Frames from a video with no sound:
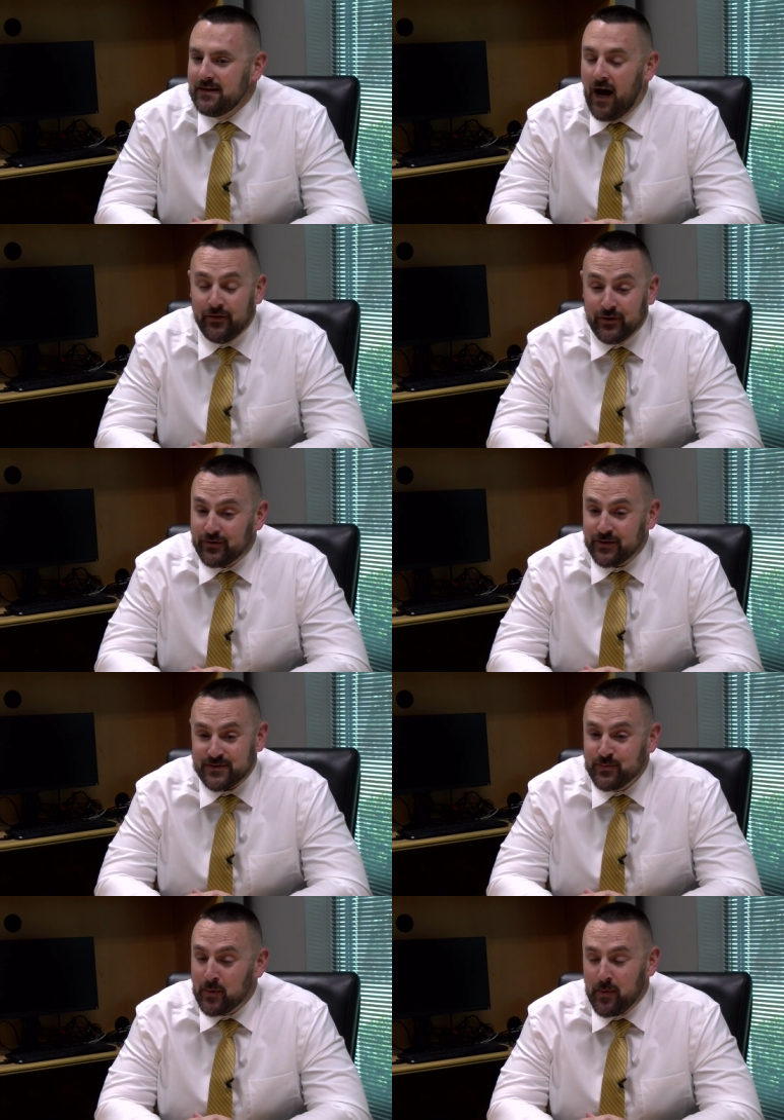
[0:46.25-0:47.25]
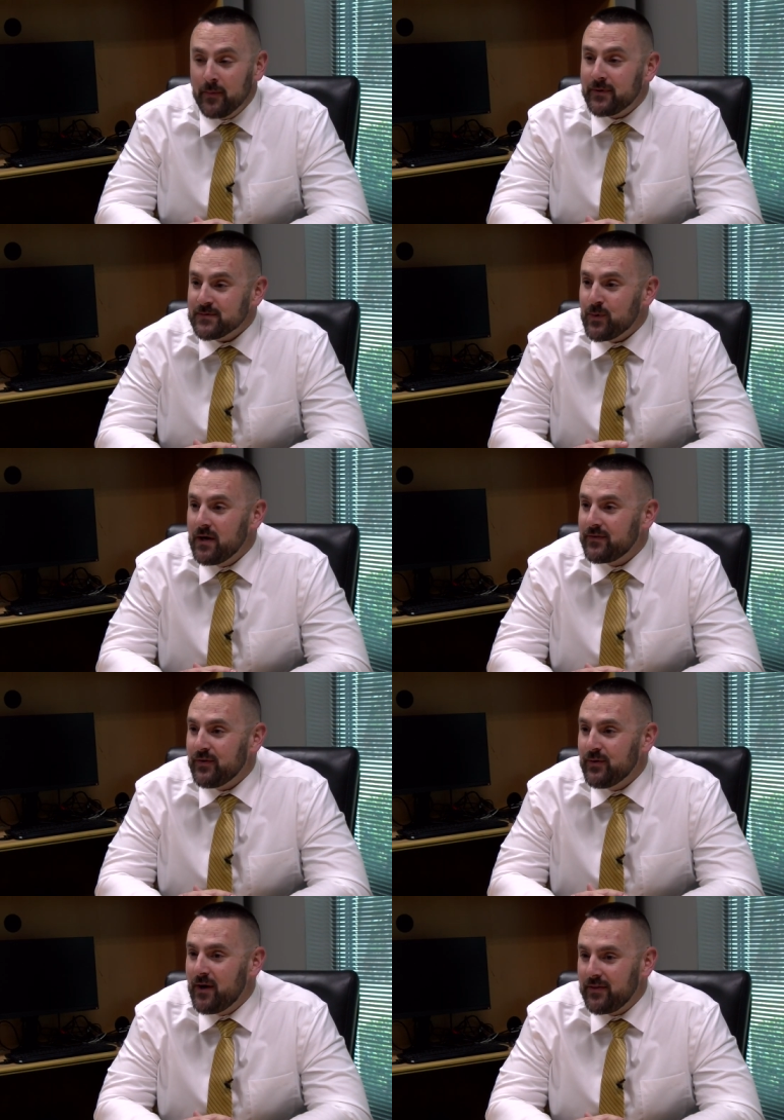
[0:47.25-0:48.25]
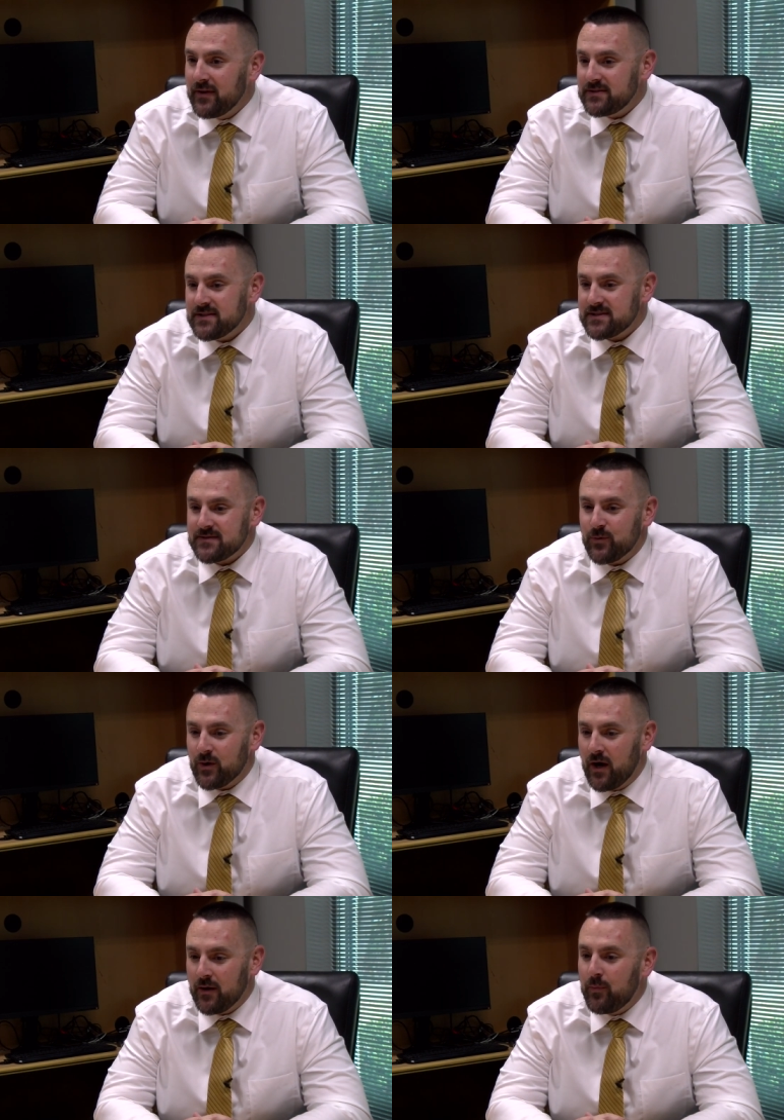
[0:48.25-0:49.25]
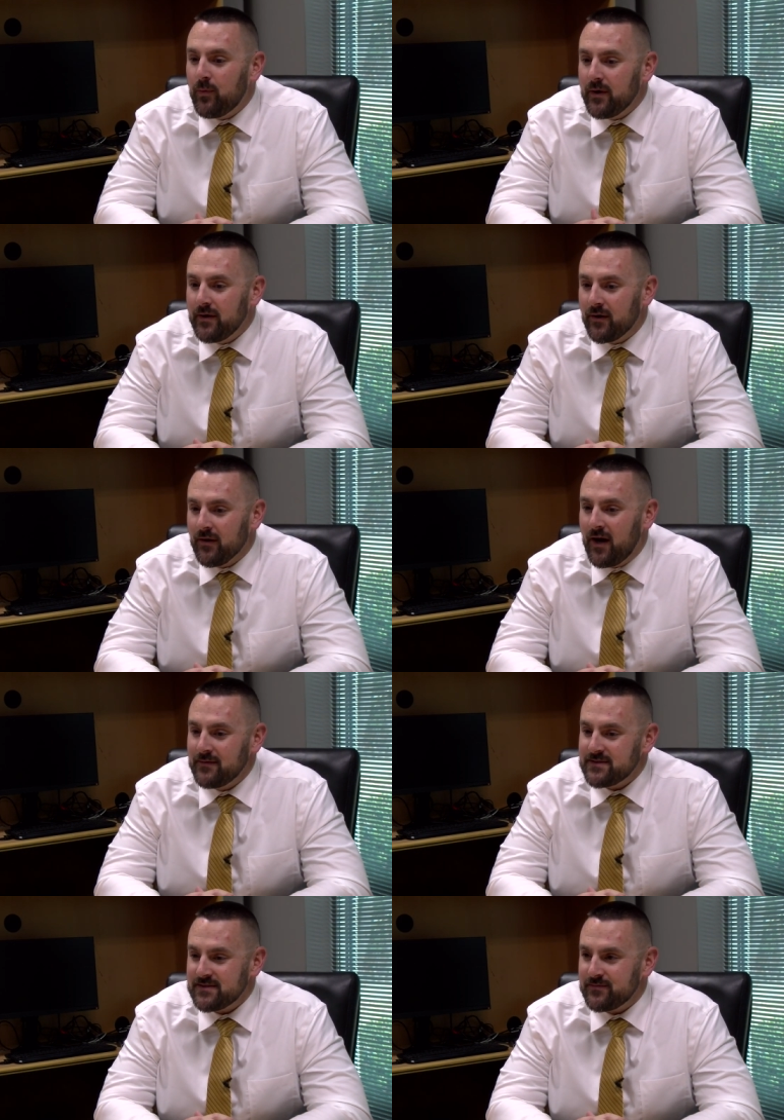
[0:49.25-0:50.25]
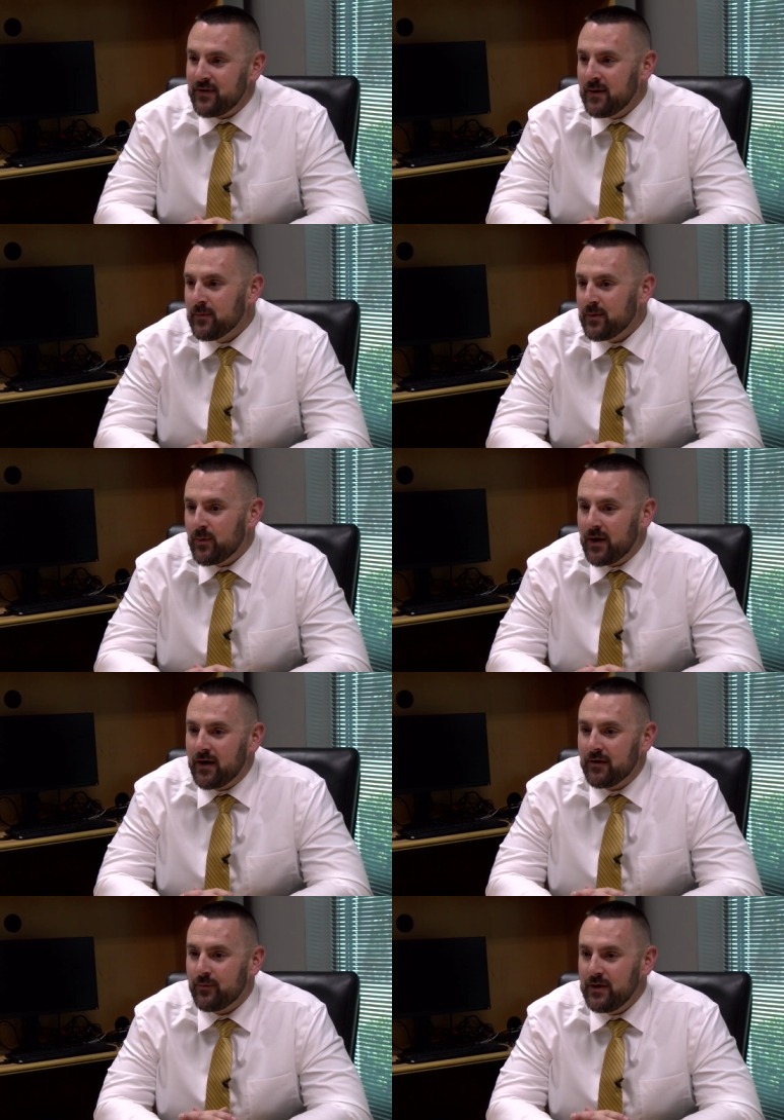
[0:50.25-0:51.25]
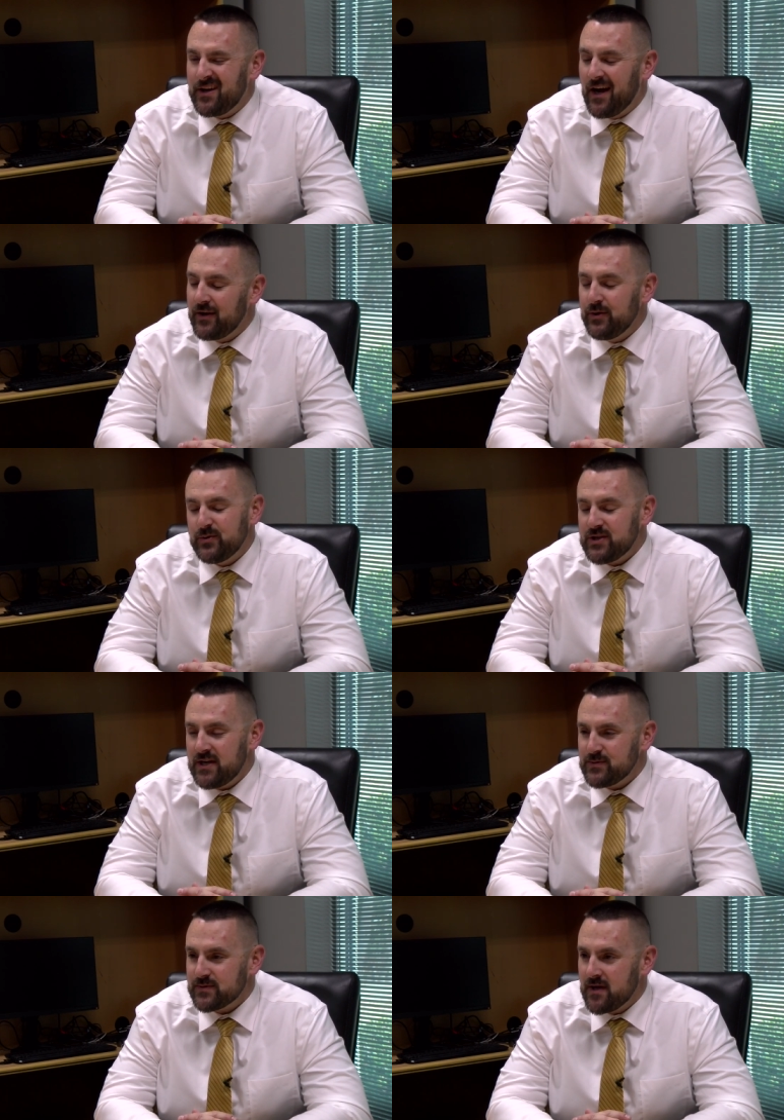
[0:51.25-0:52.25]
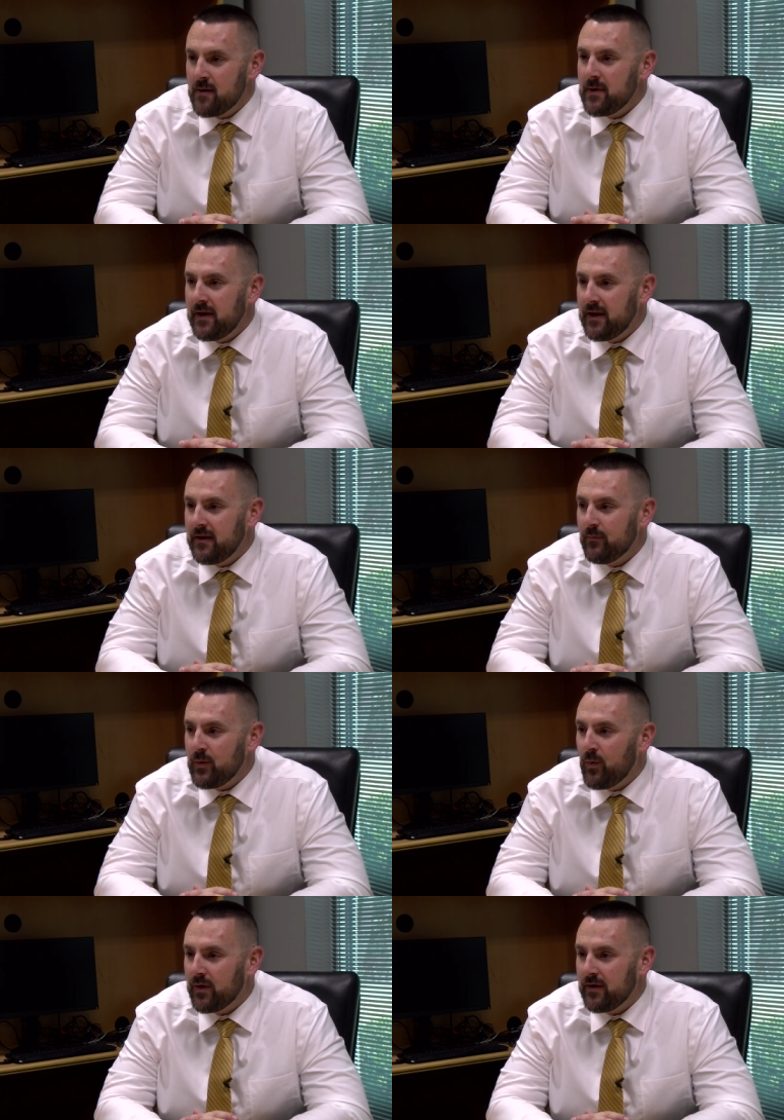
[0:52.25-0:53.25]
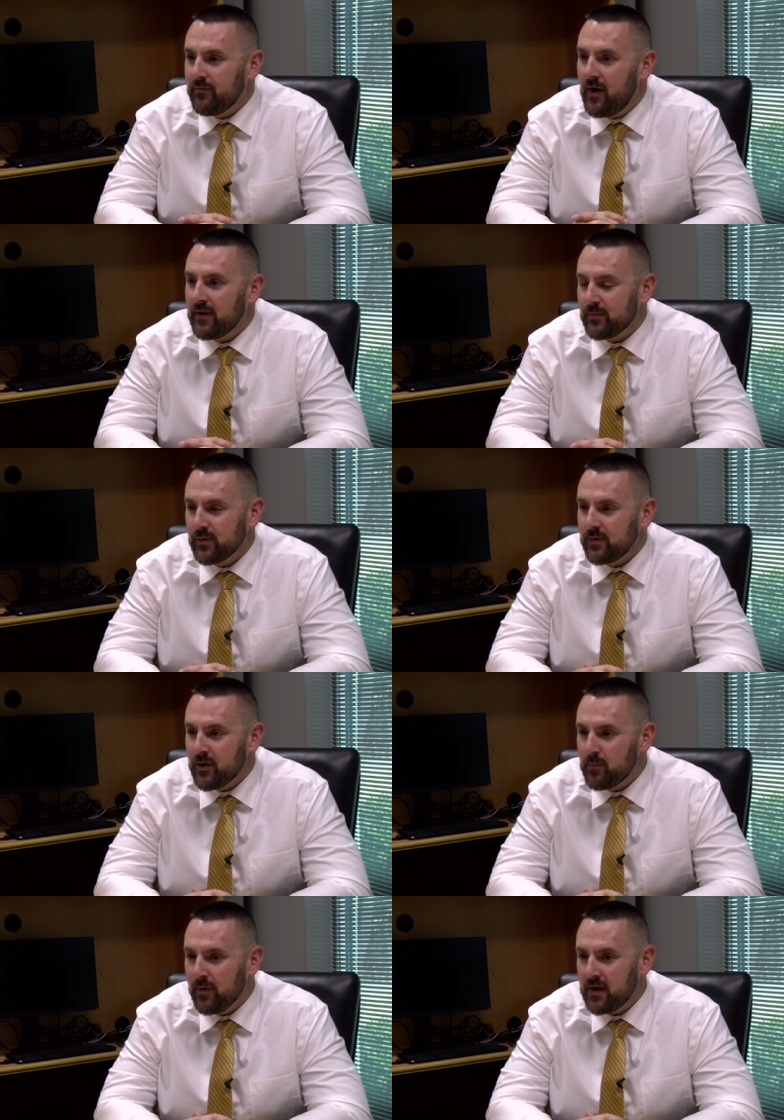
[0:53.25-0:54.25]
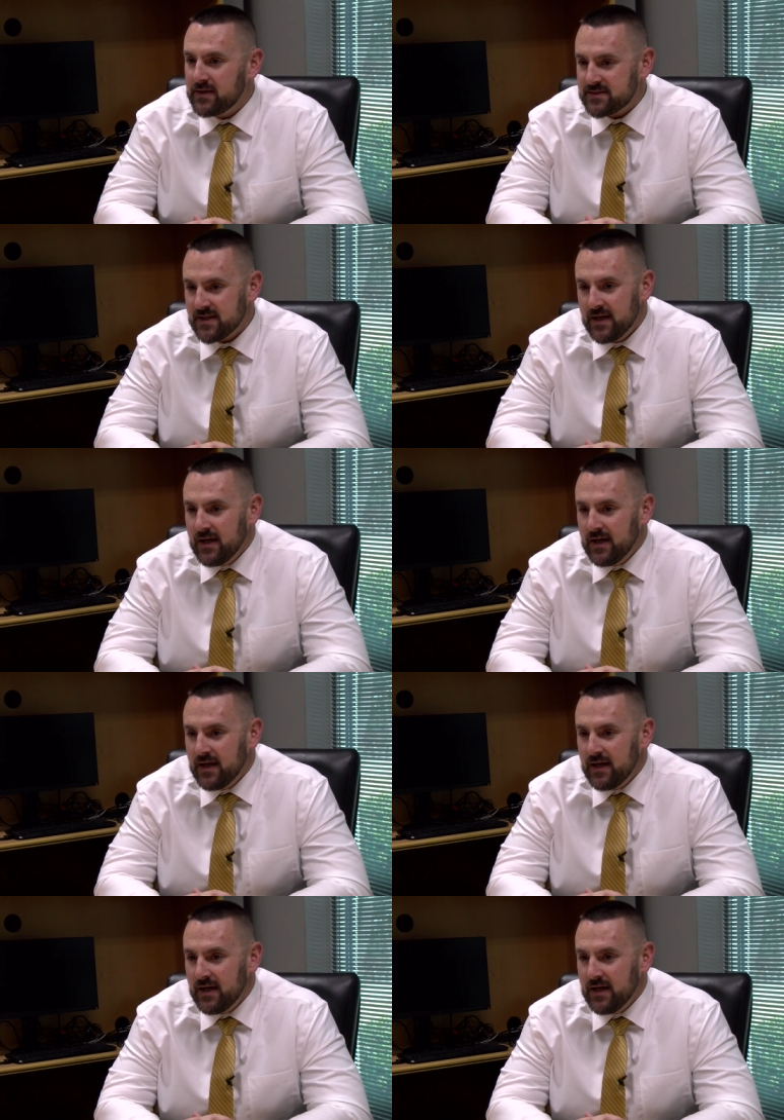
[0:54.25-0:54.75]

No, I think they're super pumped as well too. I think just we're at a point in our lives as a family where we kind of knew change was coming, and we wanted to find a really good place.